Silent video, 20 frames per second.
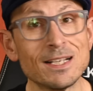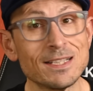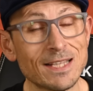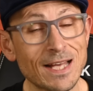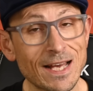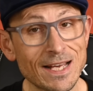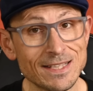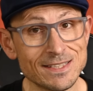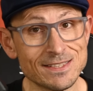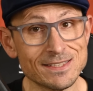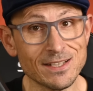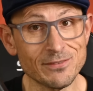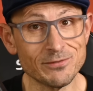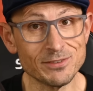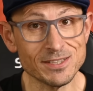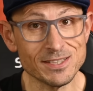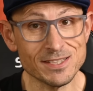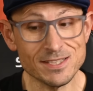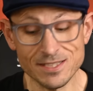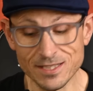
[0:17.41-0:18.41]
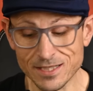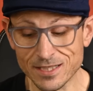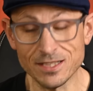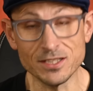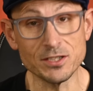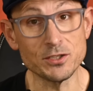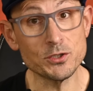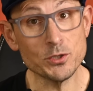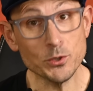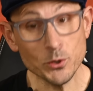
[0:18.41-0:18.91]
The
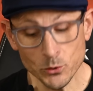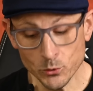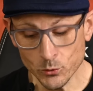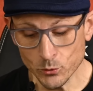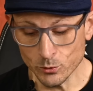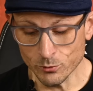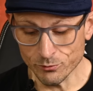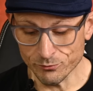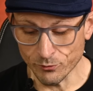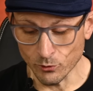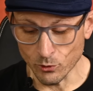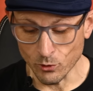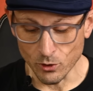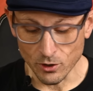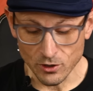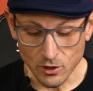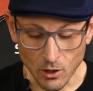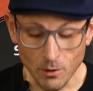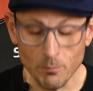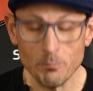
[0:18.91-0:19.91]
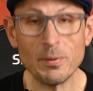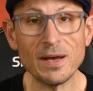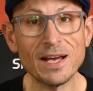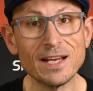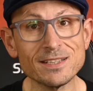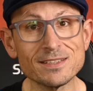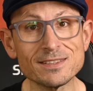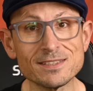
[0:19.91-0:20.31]
A7C II for compact